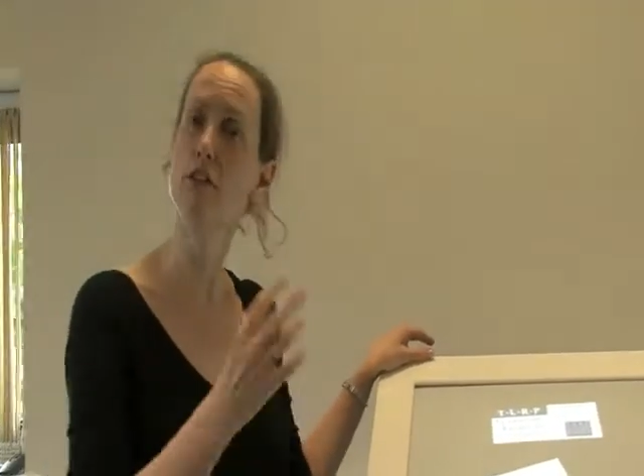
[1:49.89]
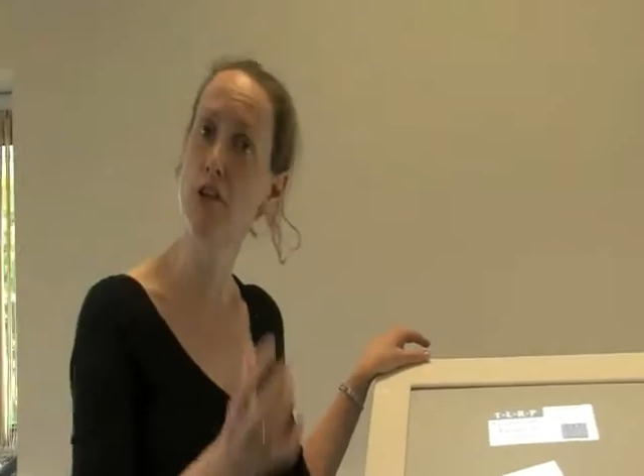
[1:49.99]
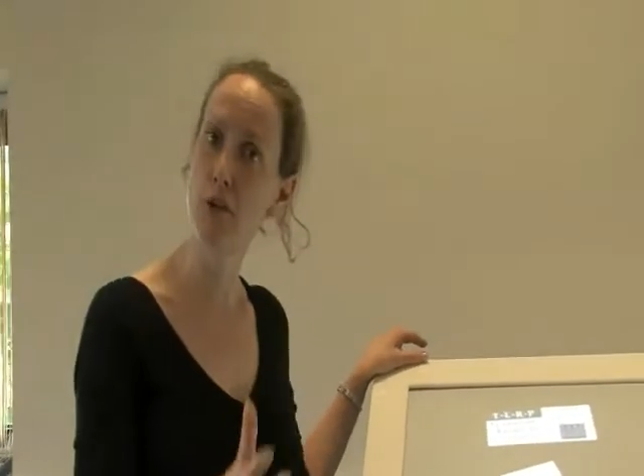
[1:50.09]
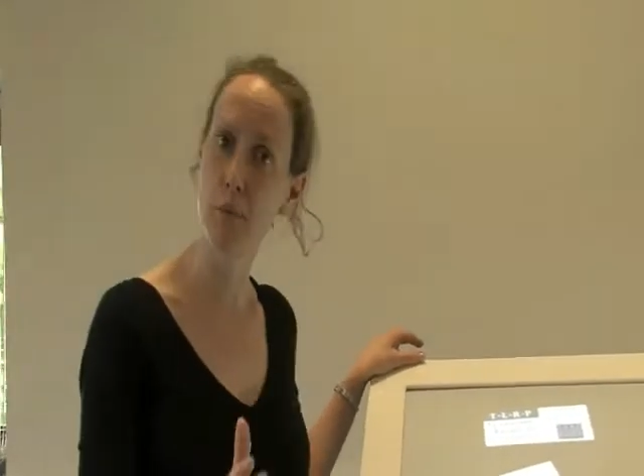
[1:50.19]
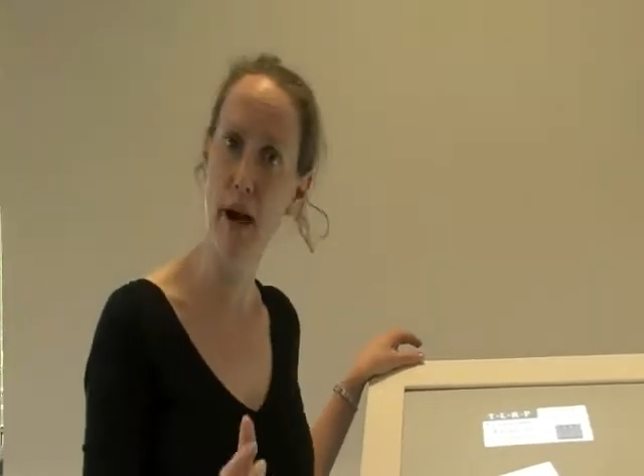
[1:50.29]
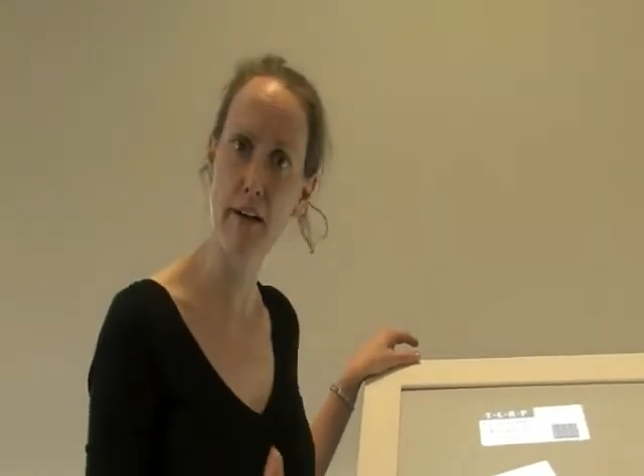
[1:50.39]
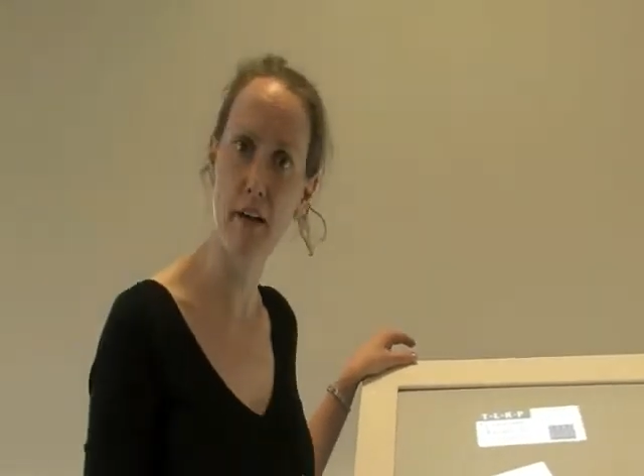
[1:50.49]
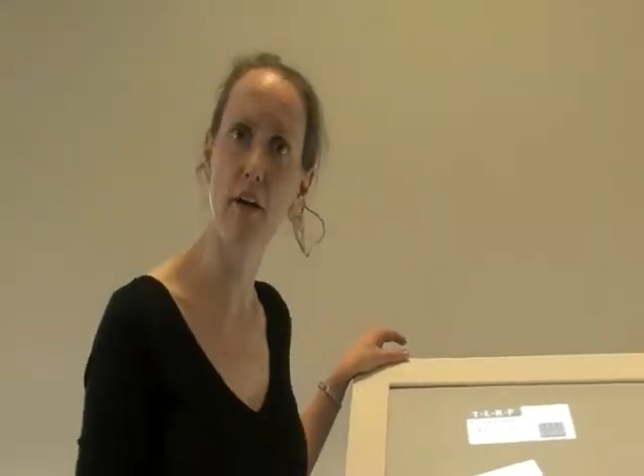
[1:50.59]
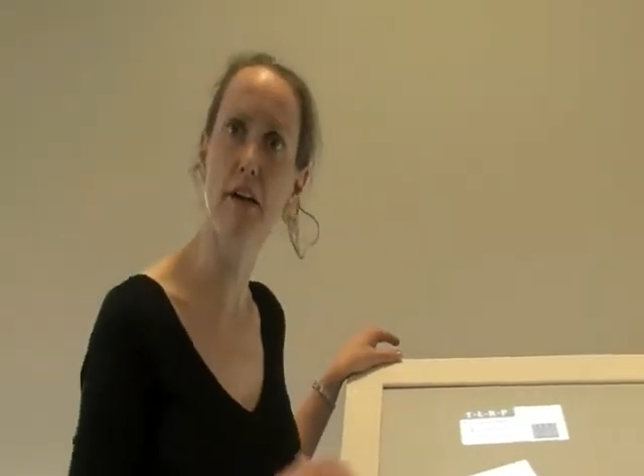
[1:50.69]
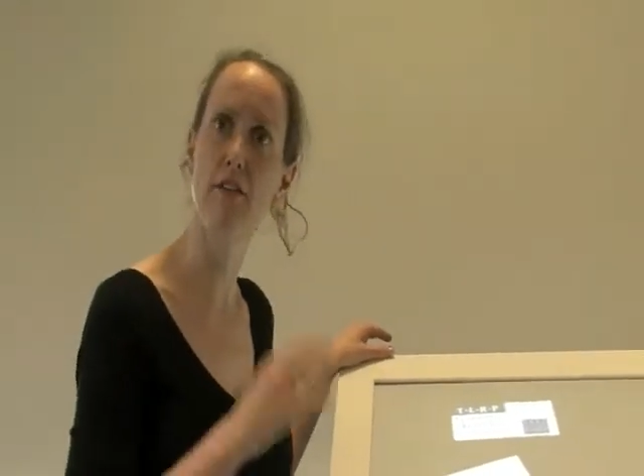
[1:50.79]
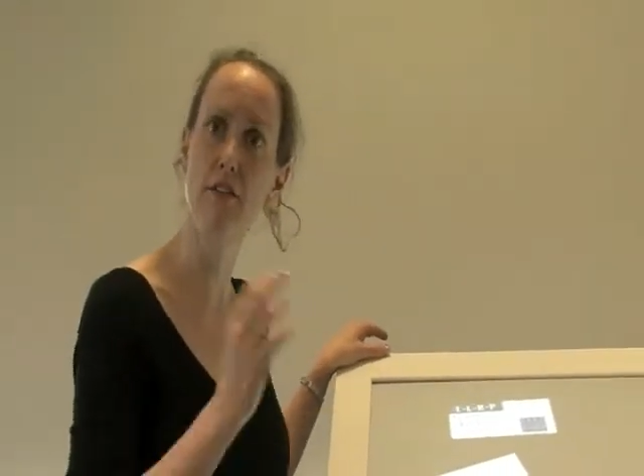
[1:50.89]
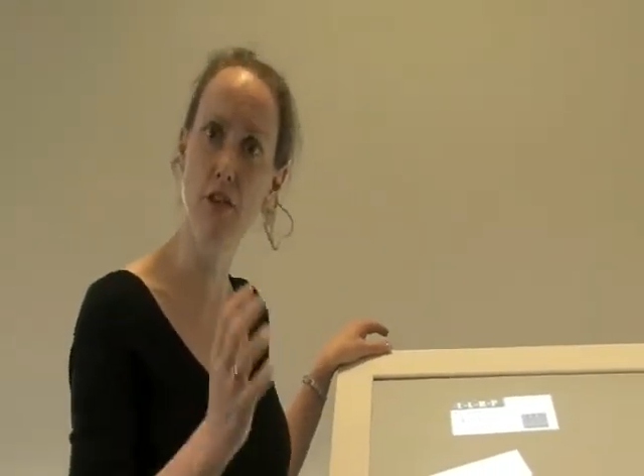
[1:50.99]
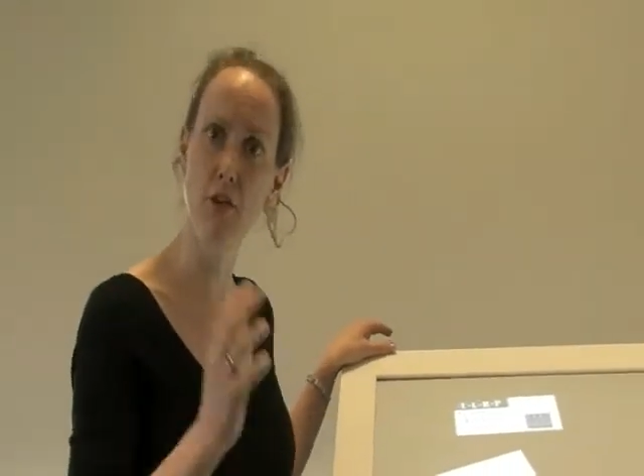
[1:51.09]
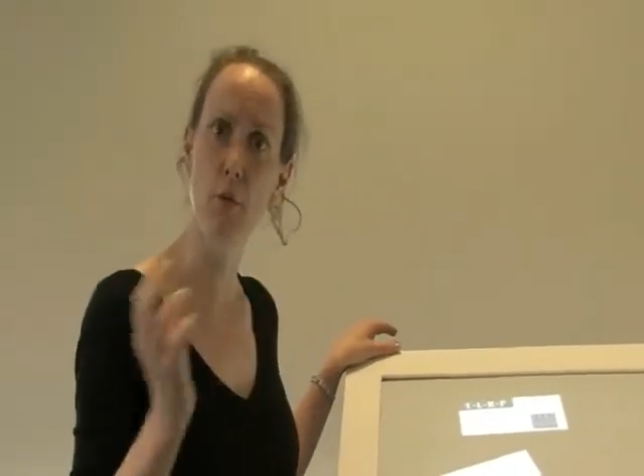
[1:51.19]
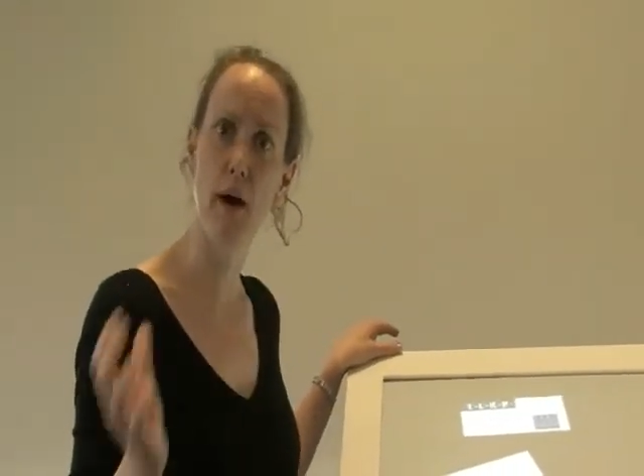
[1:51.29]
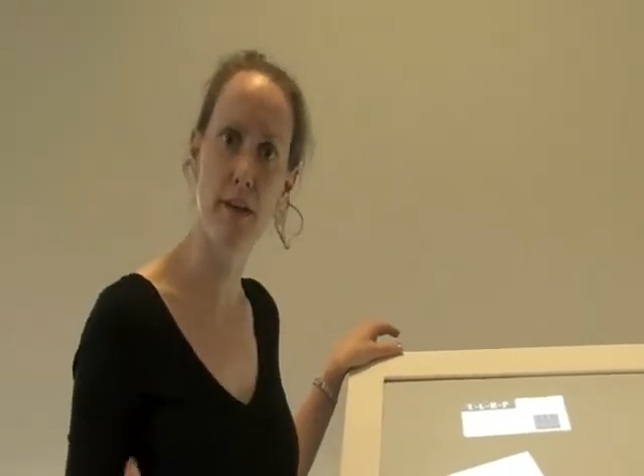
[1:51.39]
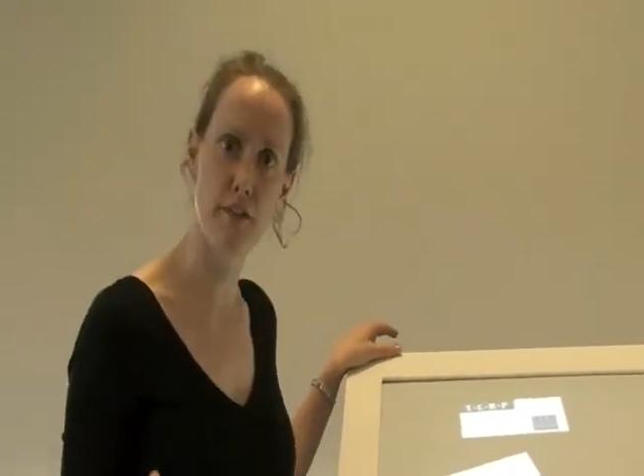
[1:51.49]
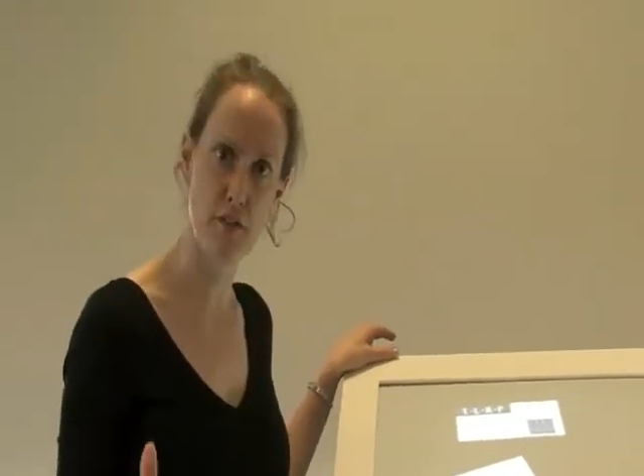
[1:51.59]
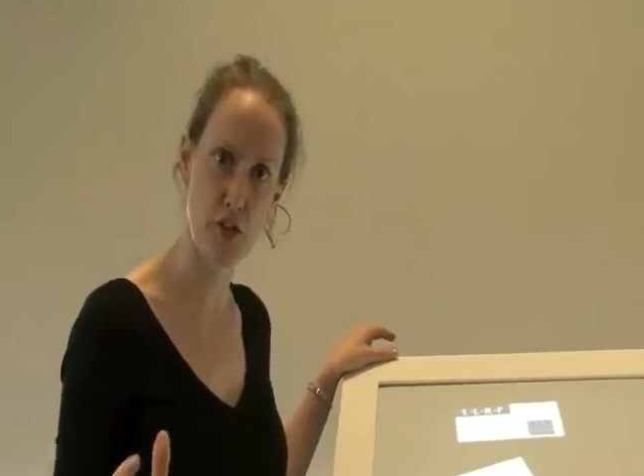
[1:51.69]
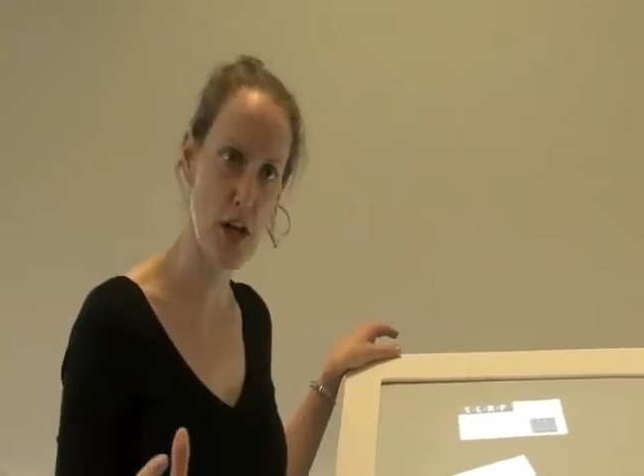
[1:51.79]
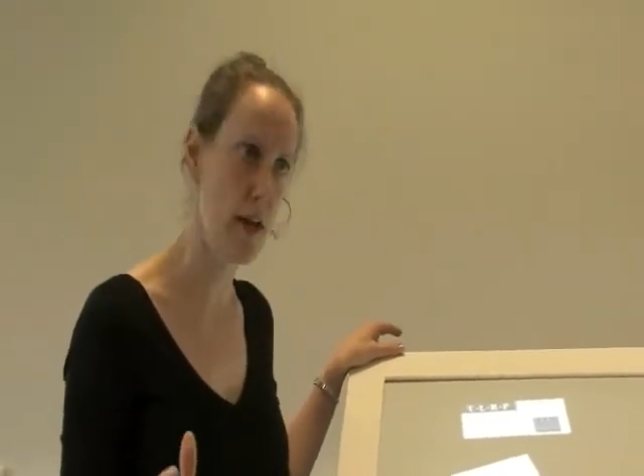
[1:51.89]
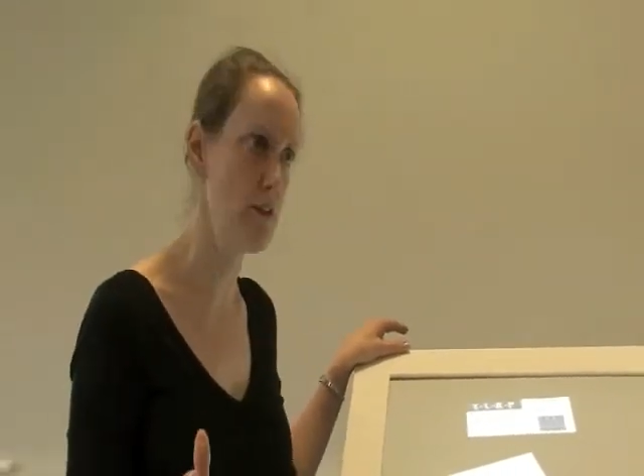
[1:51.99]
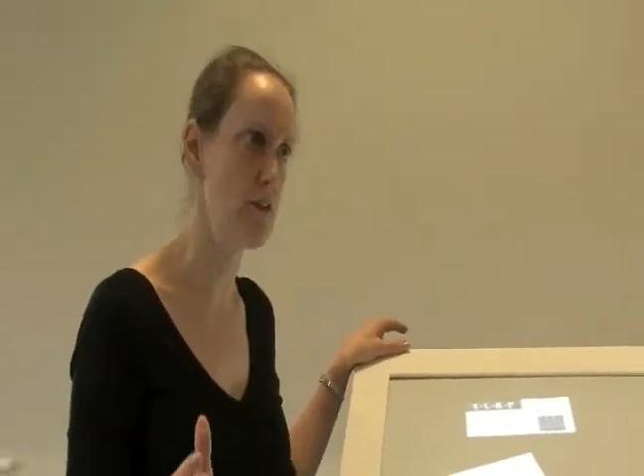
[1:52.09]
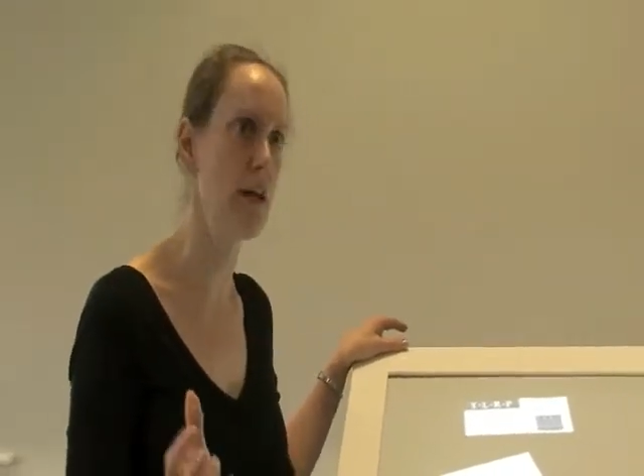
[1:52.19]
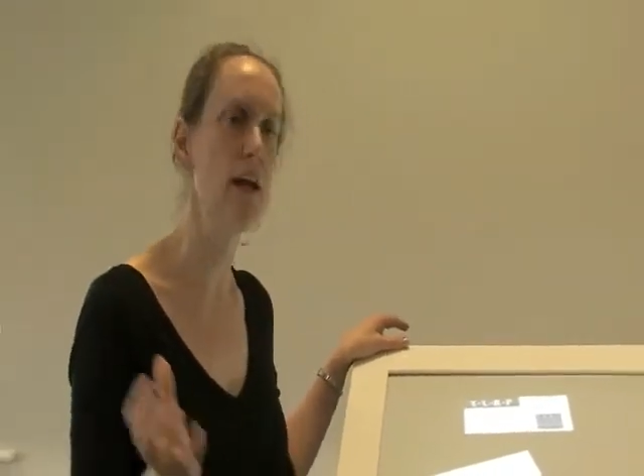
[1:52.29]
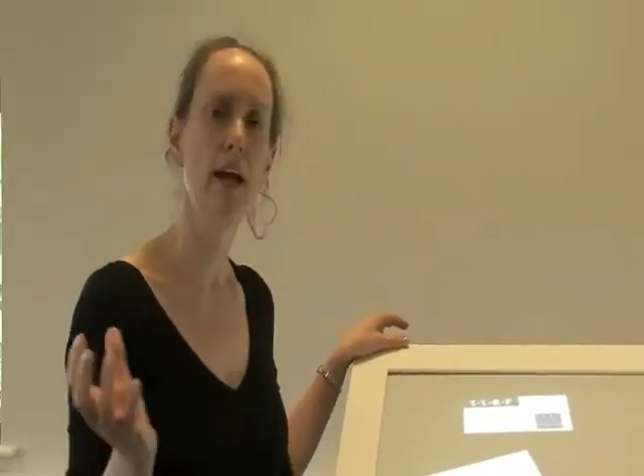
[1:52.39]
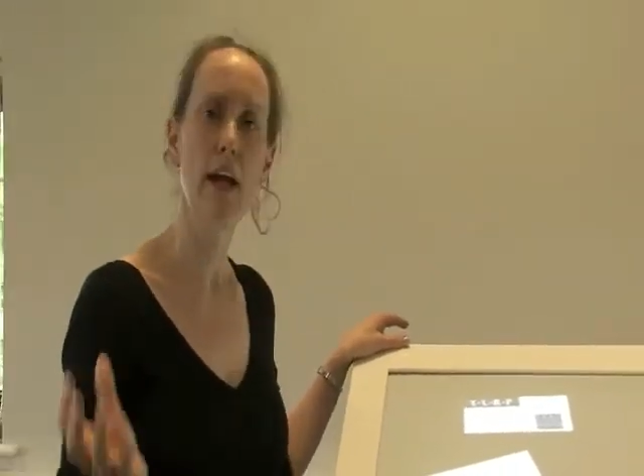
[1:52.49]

new pedagogies, new ways of changing